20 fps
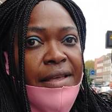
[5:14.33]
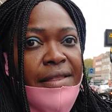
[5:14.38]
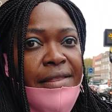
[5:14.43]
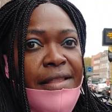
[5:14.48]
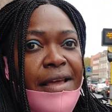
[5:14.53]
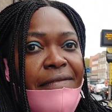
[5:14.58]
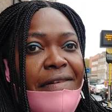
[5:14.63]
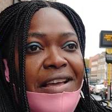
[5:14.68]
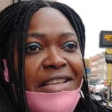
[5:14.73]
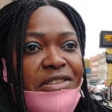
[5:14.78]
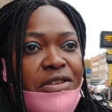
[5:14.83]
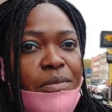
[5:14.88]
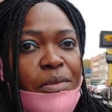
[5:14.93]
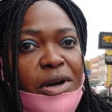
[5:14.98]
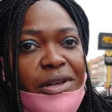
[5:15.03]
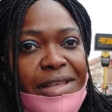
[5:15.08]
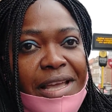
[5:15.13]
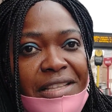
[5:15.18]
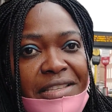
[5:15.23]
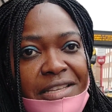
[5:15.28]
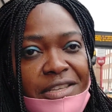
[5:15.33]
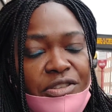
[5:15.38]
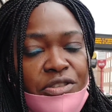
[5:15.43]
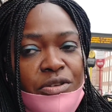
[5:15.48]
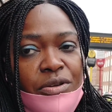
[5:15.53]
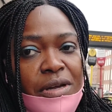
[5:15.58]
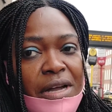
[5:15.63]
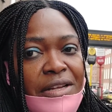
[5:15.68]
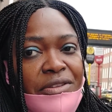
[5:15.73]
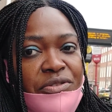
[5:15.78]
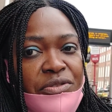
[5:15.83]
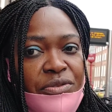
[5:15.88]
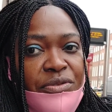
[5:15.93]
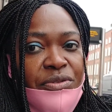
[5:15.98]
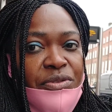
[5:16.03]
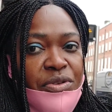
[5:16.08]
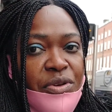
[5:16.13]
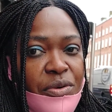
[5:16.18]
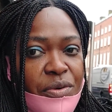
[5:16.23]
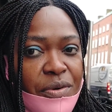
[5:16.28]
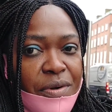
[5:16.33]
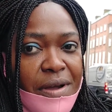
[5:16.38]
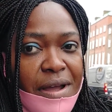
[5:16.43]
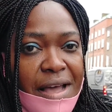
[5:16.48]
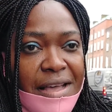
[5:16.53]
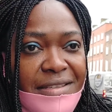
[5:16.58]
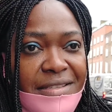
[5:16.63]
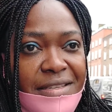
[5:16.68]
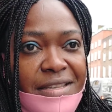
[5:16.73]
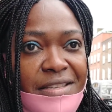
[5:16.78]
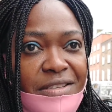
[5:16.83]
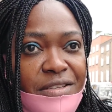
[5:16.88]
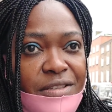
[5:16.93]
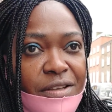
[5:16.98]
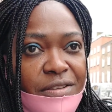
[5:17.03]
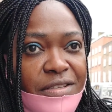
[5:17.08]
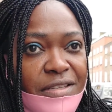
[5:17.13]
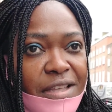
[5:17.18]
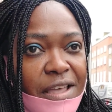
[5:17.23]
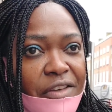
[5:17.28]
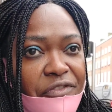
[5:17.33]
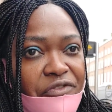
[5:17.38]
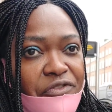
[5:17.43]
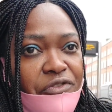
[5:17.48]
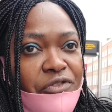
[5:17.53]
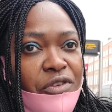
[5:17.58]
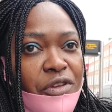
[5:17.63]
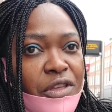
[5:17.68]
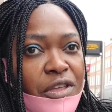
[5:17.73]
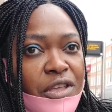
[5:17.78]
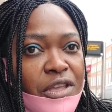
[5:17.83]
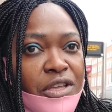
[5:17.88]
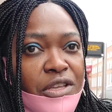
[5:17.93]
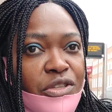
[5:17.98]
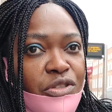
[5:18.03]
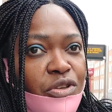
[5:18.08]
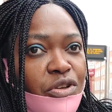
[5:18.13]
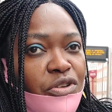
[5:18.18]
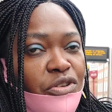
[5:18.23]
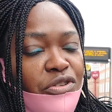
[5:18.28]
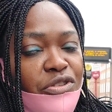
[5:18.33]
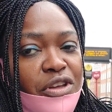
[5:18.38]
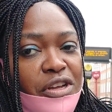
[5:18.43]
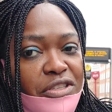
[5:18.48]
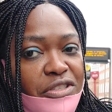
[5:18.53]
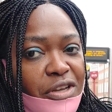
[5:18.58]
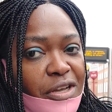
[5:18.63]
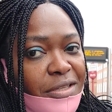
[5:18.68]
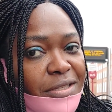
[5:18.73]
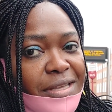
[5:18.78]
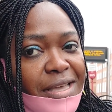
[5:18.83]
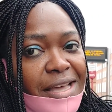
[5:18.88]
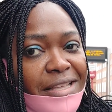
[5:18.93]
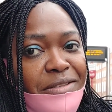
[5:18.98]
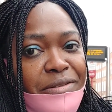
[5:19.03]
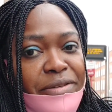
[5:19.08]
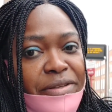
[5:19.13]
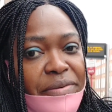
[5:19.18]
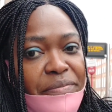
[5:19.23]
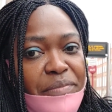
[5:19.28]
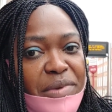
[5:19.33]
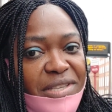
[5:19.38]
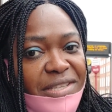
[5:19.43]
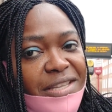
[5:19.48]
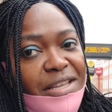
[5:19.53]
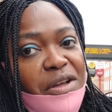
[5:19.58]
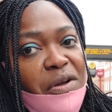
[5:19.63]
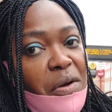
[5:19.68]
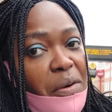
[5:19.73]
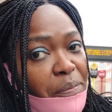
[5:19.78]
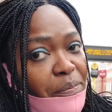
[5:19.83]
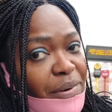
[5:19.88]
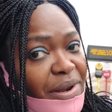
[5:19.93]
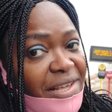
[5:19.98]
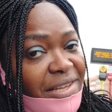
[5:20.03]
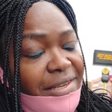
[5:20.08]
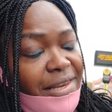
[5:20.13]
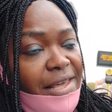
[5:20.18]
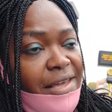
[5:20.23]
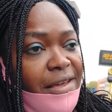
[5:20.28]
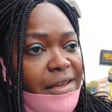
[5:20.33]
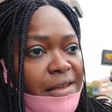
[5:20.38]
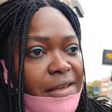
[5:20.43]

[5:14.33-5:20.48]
There are some other things you can do to assist yourself so you don't just get missing completely.